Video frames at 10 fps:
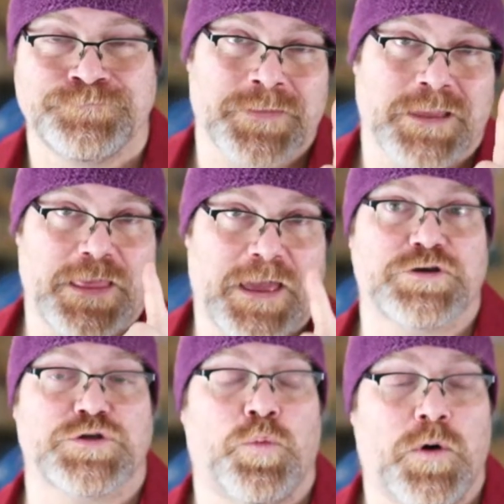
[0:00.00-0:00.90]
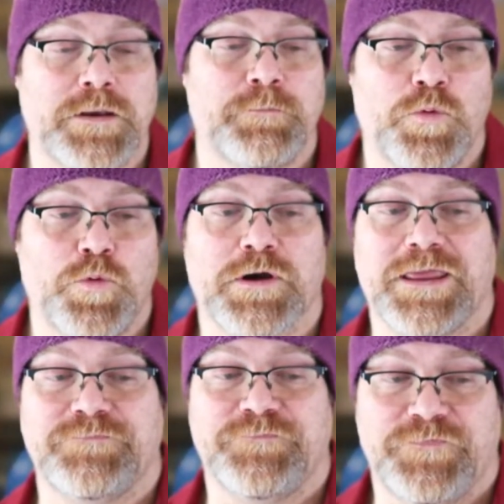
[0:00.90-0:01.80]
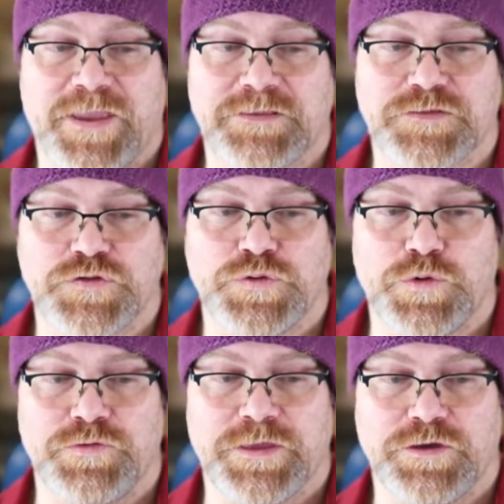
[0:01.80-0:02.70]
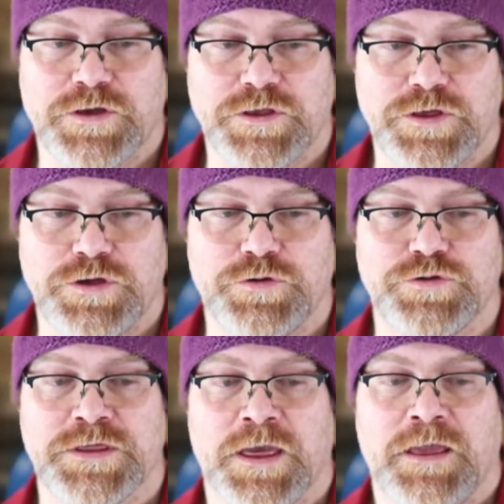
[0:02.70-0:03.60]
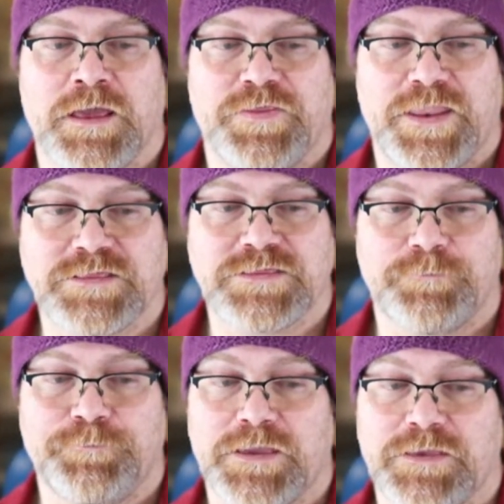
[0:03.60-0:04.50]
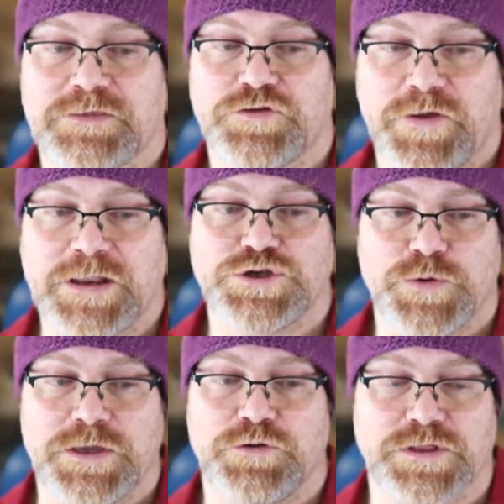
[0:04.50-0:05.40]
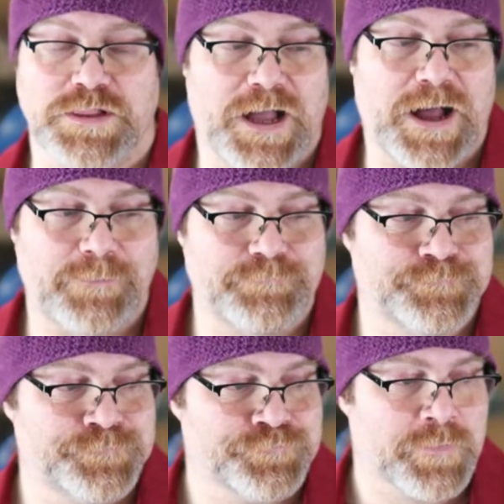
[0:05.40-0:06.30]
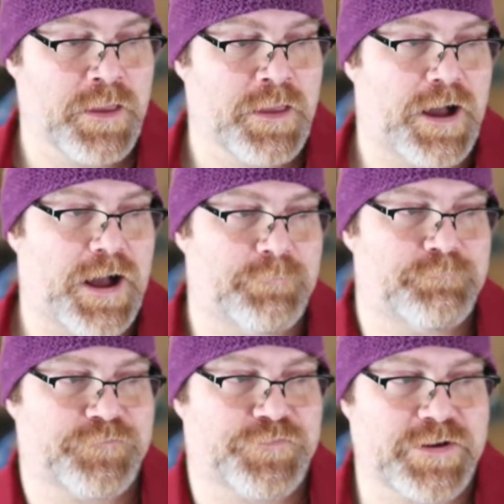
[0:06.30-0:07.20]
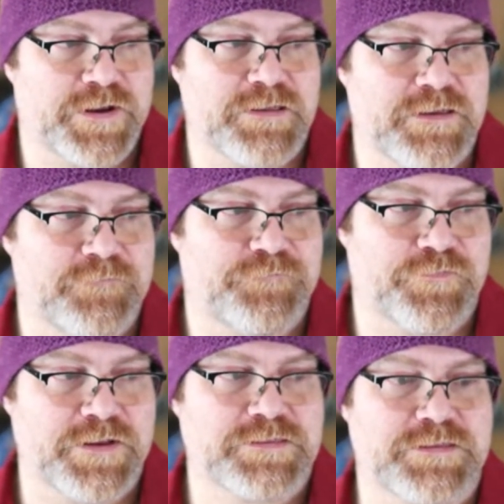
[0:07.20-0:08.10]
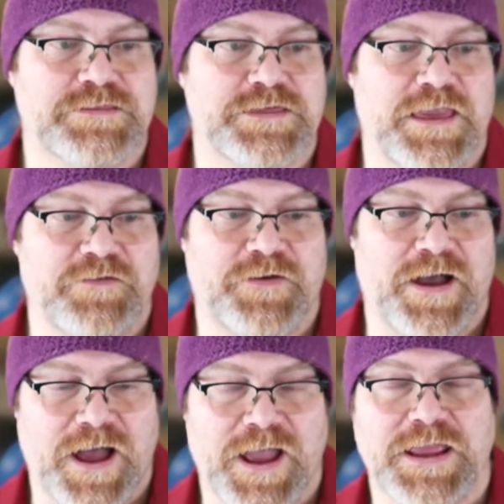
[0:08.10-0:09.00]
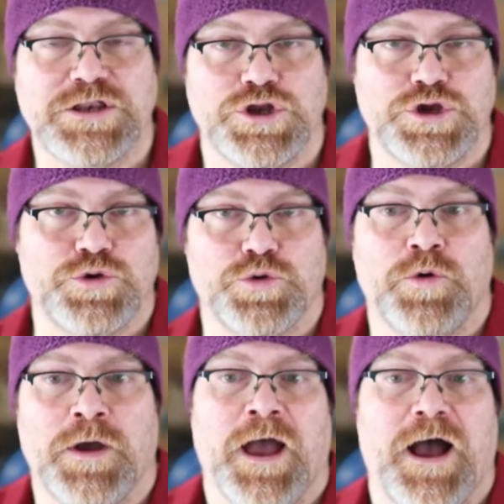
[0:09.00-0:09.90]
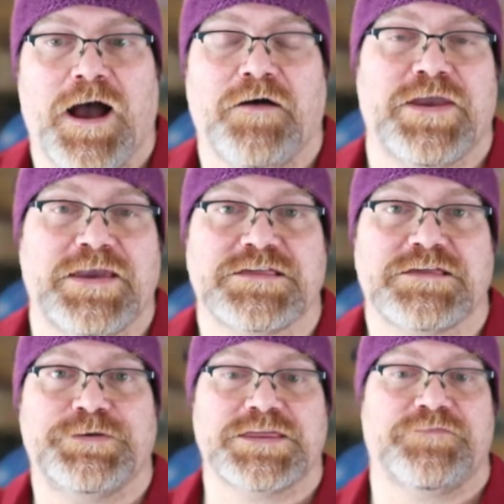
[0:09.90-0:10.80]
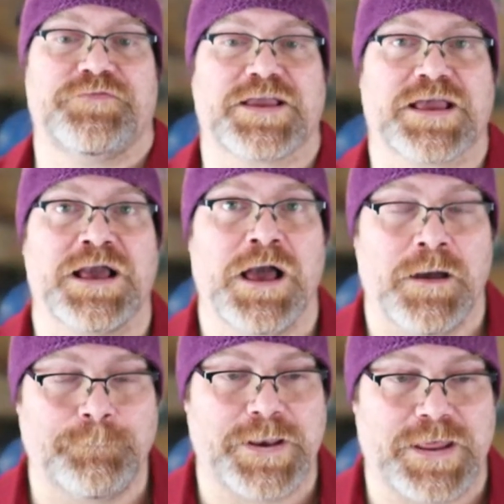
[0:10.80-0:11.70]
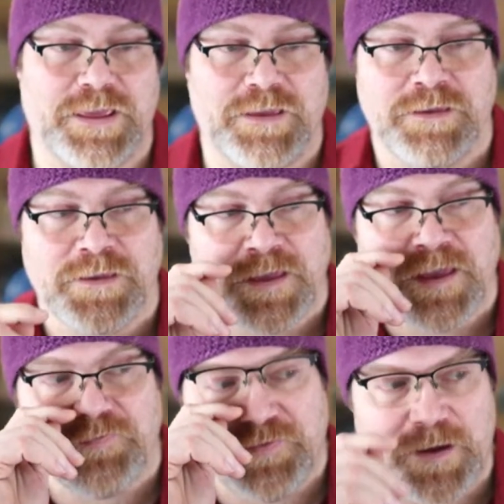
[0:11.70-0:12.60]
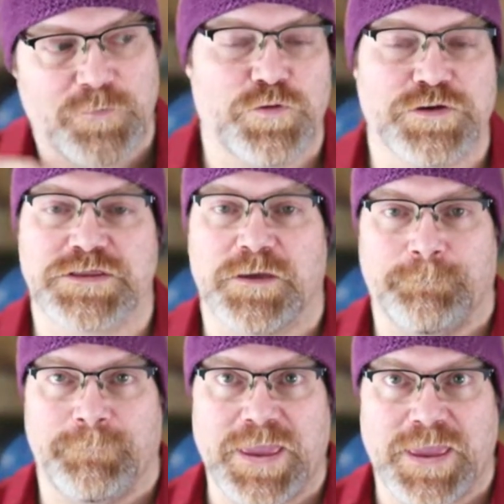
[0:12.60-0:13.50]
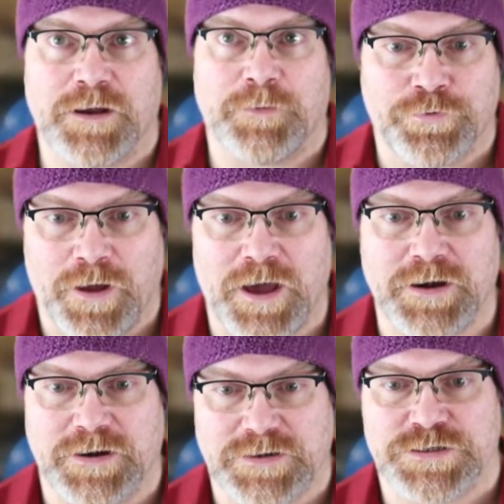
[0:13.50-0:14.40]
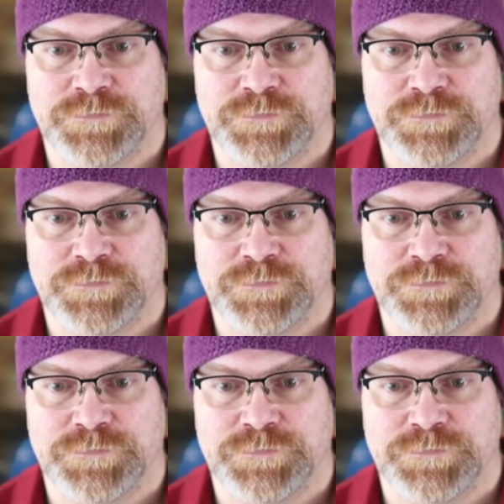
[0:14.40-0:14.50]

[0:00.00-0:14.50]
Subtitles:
Now, there's one more advanced tool that you can use that ends up being the strategy we use a lot. For instance, if I knew of a specific company that was making a product,